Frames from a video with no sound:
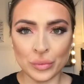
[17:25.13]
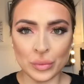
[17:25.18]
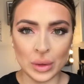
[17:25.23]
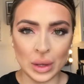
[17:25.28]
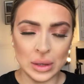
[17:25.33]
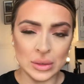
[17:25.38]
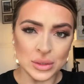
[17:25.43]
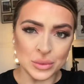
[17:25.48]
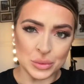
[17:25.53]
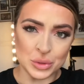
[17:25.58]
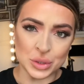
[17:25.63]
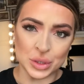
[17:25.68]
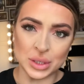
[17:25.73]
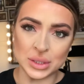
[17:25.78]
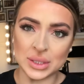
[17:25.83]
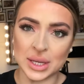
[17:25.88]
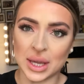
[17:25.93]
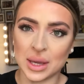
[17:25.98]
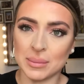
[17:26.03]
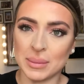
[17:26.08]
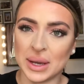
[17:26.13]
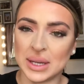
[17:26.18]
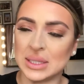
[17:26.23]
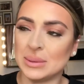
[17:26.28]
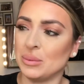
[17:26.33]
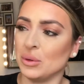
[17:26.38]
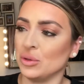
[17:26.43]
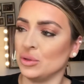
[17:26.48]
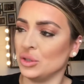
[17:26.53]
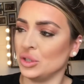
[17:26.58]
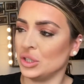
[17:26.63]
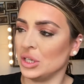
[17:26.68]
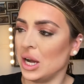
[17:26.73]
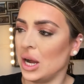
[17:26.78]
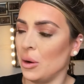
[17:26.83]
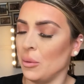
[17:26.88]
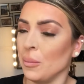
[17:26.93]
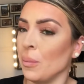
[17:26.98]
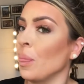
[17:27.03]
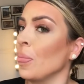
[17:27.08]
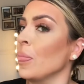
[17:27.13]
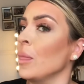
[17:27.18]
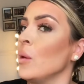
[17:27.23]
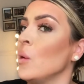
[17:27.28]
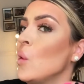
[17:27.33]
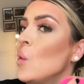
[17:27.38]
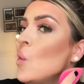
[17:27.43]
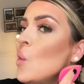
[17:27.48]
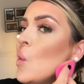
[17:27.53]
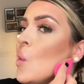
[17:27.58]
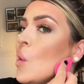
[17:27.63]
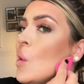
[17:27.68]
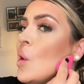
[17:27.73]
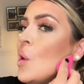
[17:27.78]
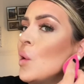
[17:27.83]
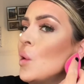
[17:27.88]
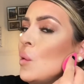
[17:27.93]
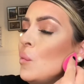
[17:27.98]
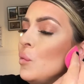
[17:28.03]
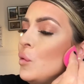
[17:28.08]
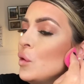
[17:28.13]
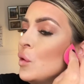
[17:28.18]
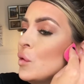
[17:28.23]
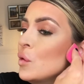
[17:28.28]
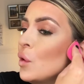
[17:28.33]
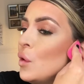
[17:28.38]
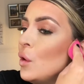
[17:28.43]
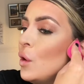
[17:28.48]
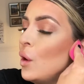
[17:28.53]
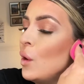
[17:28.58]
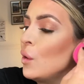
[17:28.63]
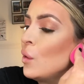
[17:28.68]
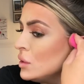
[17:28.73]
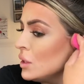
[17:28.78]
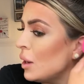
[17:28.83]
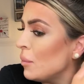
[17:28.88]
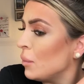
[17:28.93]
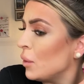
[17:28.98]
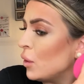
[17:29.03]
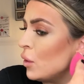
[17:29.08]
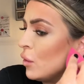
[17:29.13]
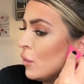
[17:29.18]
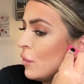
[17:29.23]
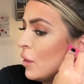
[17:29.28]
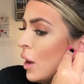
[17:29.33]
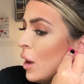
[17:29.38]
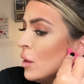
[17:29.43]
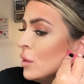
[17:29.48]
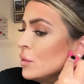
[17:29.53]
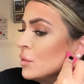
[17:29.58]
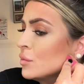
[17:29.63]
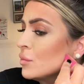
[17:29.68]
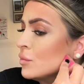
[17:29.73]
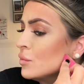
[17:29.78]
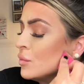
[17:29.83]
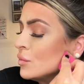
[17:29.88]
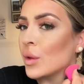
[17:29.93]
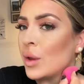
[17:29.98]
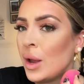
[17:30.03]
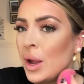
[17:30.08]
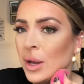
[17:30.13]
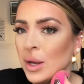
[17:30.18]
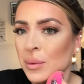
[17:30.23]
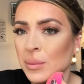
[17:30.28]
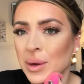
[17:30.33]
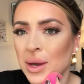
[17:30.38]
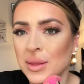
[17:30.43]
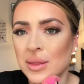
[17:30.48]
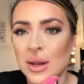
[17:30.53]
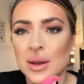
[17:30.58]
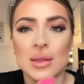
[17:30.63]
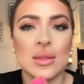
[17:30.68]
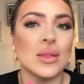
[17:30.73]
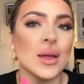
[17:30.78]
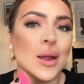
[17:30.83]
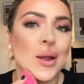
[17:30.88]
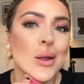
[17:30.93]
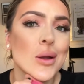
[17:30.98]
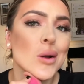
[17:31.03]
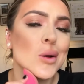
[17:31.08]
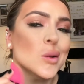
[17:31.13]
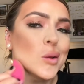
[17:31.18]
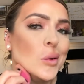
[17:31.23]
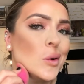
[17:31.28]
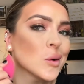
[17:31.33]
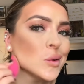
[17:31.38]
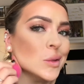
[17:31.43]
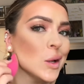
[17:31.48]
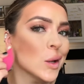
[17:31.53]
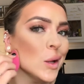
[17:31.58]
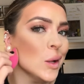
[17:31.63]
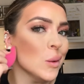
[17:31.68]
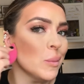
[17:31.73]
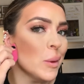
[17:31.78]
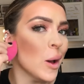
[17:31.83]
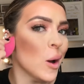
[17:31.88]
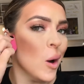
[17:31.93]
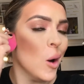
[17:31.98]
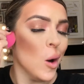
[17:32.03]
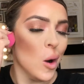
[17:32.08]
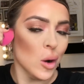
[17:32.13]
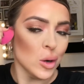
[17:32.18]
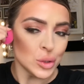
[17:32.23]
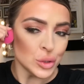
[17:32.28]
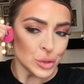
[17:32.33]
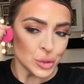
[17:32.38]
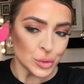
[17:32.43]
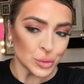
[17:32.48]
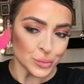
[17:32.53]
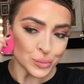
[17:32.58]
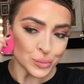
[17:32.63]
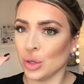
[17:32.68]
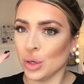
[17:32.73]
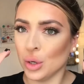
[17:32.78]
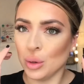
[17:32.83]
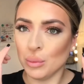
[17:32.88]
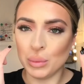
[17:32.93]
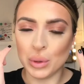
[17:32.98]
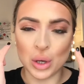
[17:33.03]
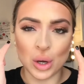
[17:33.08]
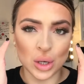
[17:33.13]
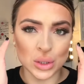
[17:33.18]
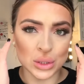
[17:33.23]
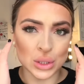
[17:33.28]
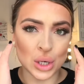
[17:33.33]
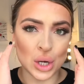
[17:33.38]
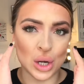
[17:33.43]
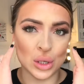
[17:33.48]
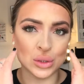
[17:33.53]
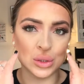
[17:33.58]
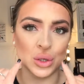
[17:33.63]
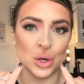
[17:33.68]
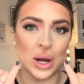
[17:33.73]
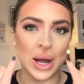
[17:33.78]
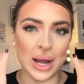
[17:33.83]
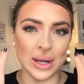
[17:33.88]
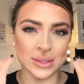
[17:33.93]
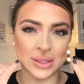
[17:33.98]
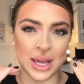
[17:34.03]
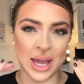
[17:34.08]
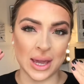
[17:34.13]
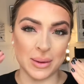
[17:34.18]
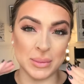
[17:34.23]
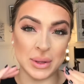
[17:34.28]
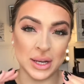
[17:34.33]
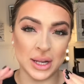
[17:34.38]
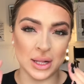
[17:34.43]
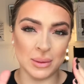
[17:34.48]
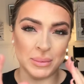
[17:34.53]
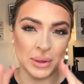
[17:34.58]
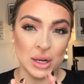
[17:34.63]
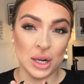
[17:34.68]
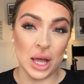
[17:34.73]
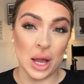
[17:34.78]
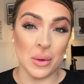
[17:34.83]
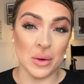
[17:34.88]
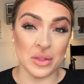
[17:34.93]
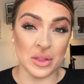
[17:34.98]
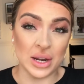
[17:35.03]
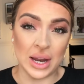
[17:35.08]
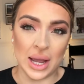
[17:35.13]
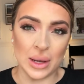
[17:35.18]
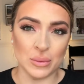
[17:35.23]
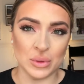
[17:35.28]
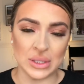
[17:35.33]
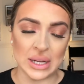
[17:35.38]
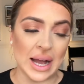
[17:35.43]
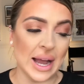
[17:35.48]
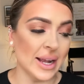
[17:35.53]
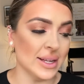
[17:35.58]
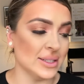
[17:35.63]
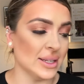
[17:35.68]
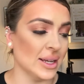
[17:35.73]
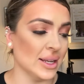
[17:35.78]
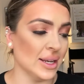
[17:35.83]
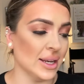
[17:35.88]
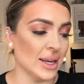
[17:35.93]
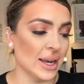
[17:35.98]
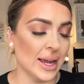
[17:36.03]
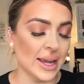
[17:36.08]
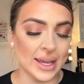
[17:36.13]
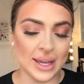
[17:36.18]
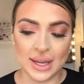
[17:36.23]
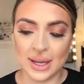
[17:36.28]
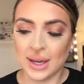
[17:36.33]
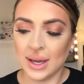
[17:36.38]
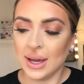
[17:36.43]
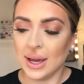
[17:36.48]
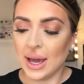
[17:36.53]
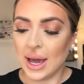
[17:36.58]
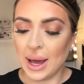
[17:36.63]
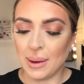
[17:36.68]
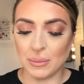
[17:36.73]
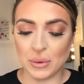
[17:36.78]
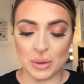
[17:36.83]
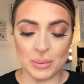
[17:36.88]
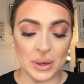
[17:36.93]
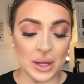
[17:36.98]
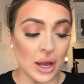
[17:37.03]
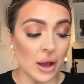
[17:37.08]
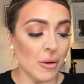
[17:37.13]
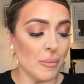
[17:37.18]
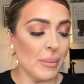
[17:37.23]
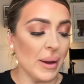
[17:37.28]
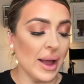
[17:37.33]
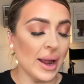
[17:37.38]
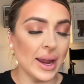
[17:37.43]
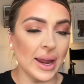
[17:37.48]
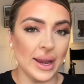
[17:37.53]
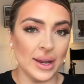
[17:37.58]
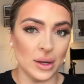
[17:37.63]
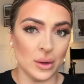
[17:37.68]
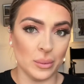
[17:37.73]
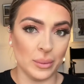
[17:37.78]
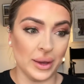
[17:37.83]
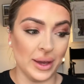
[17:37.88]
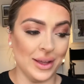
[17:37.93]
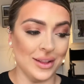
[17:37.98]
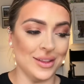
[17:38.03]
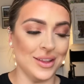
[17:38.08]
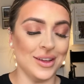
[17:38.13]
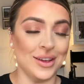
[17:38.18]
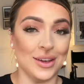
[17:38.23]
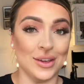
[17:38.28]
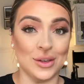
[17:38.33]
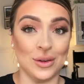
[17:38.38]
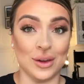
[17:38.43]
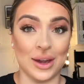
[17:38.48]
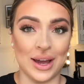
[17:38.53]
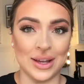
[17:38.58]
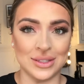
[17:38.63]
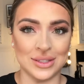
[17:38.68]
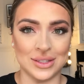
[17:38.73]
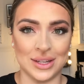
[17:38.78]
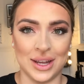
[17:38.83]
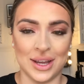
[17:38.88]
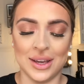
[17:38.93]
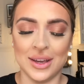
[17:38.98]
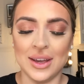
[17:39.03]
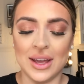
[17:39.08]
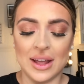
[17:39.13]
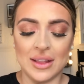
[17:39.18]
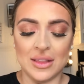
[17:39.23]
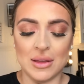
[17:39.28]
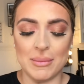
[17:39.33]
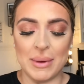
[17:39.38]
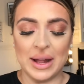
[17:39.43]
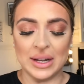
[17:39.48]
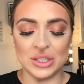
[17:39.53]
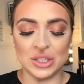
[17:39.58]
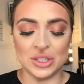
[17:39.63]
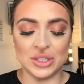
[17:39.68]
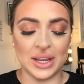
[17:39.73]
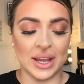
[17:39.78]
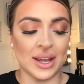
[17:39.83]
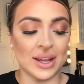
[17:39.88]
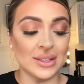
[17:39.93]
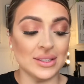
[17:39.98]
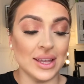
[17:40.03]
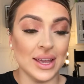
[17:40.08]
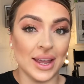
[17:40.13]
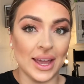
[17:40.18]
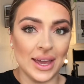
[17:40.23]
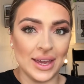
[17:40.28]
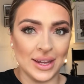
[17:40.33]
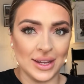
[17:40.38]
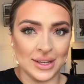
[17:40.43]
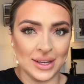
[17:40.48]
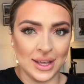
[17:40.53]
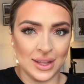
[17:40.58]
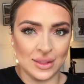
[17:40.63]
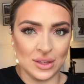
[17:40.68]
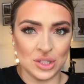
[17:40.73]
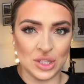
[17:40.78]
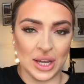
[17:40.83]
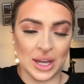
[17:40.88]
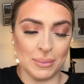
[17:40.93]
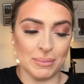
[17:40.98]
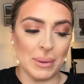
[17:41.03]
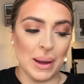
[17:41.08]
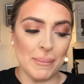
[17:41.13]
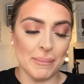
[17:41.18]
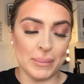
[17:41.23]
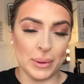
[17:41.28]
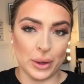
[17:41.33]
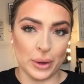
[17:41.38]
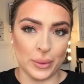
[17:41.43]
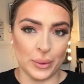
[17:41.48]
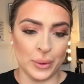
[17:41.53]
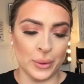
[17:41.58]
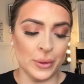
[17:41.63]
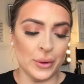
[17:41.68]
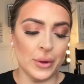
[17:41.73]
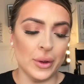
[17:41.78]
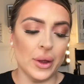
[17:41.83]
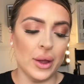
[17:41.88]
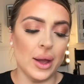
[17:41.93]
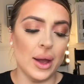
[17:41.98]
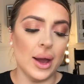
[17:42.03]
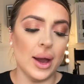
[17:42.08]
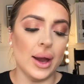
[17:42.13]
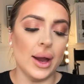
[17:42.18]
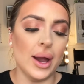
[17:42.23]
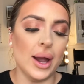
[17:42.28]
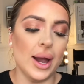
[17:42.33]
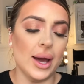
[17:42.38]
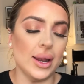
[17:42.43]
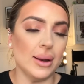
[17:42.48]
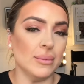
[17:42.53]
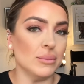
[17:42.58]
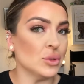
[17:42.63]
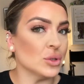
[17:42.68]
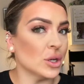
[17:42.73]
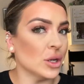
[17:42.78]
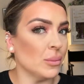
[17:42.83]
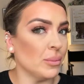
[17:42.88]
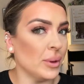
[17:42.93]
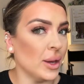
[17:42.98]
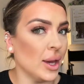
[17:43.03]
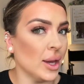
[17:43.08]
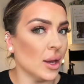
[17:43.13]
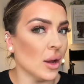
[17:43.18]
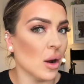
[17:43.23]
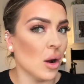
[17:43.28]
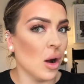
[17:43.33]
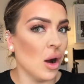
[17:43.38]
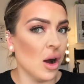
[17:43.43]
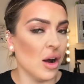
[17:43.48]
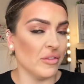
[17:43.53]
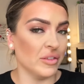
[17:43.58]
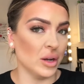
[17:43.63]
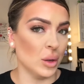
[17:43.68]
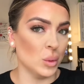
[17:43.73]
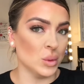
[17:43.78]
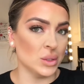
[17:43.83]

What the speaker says: So I'm just going to take my sponge now and I'm just going to dab over anywhere that I think looks a little bit harsh. Because the contour has came a little bit lower than I would ideally like, I'm going to be going back in with, you guessed it, the matchsticks again in the shade Bamboo, and I'm just going to be carving out